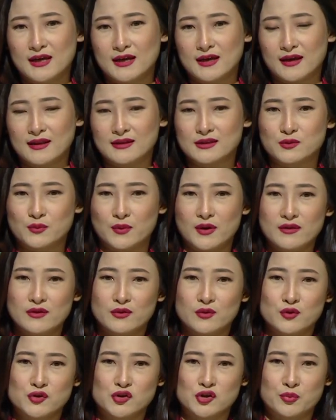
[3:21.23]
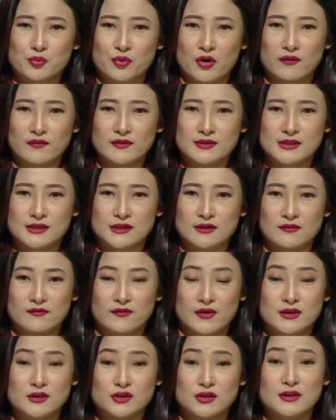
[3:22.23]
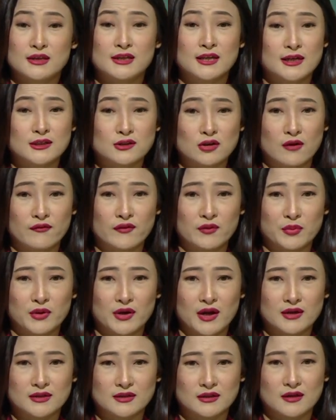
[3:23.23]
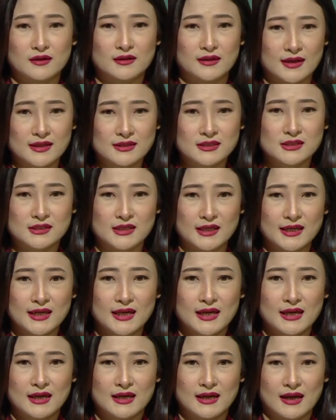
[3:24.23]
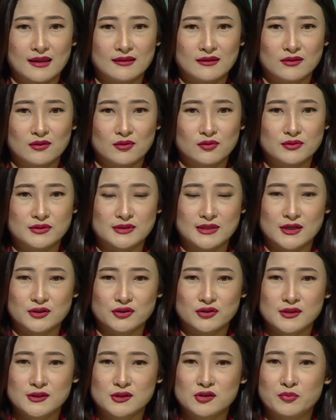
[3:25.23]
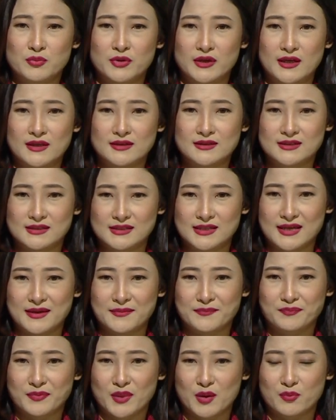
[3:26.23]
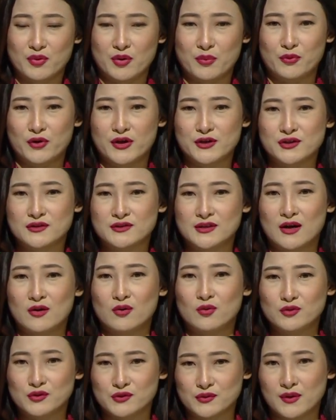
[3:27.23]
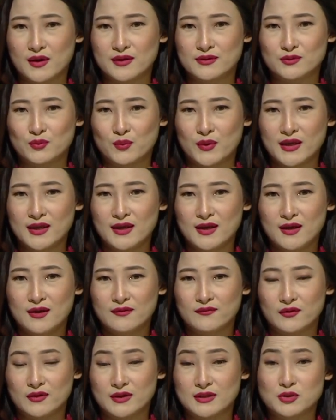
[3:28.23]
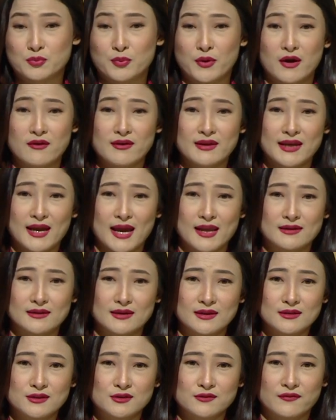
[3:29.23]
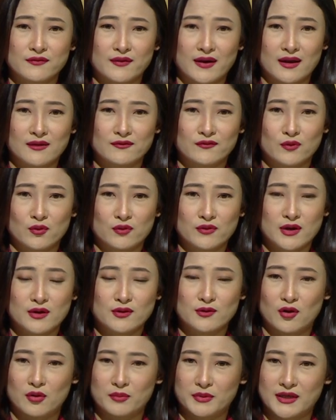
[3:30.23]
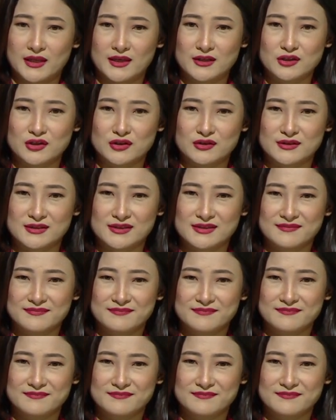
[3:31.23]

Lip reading: Elsewhere, the Koshi province convention kicked off in Biratnagar yesterday and the closed session is to begin today. Preparations are also underway for aspiring candidates to file for their nominations.